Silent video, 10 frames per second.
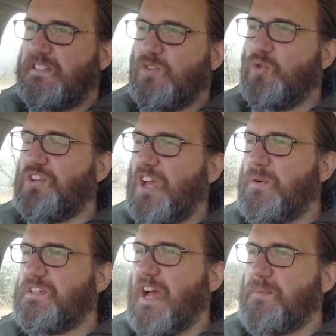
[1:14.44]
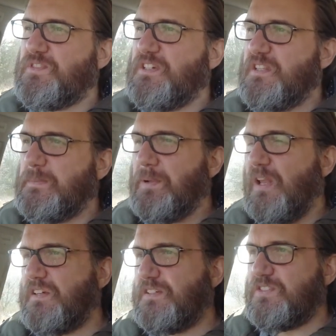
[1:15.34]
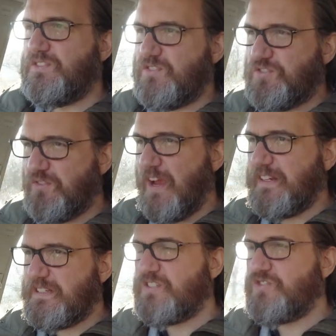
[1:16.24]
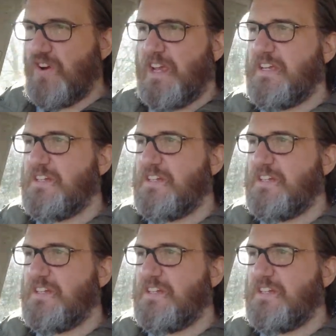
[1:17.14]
audio adapter that plugs direct straight